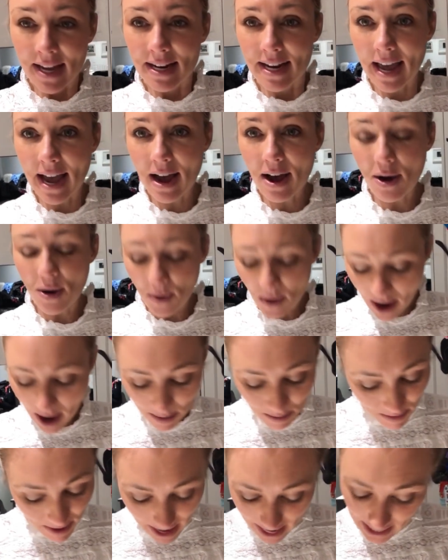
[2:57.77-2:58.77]
Now,
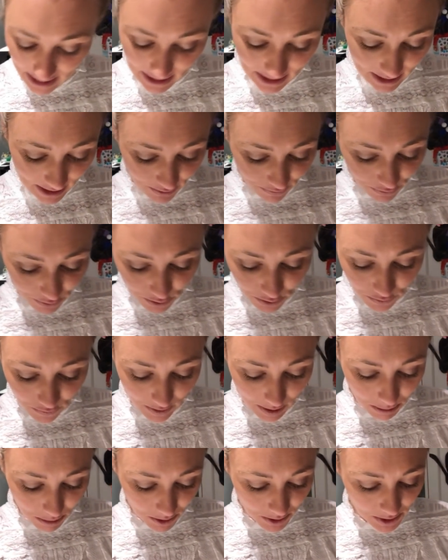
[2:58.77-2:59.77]
I'm ending Frugal
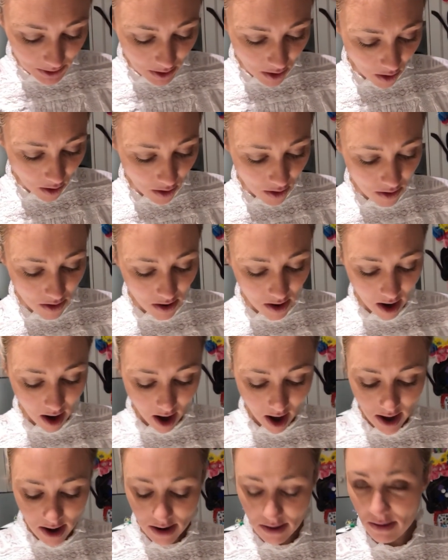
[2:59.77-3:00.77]
February on
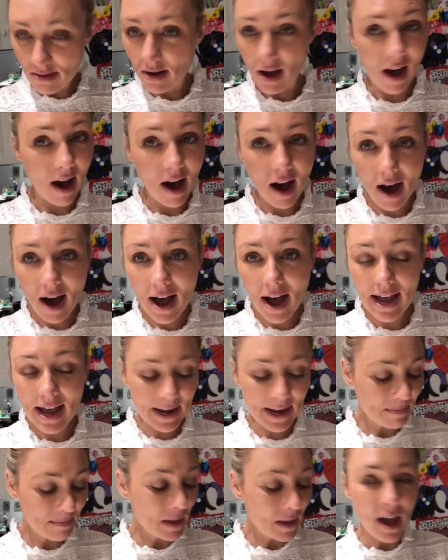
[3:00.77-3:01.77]
a high.
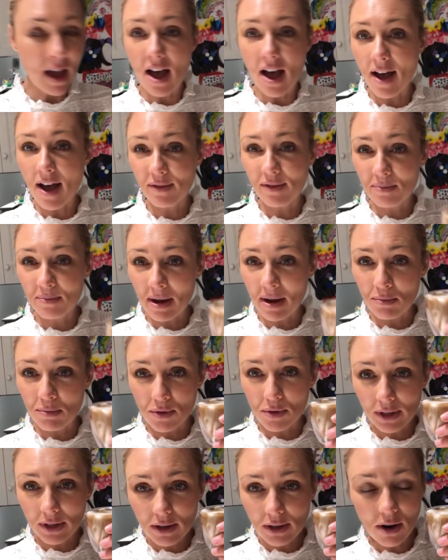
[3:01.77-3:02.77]
I've got my
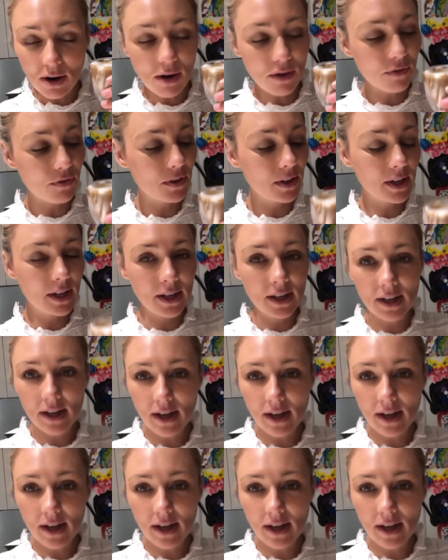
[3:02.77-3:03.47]
morning coffee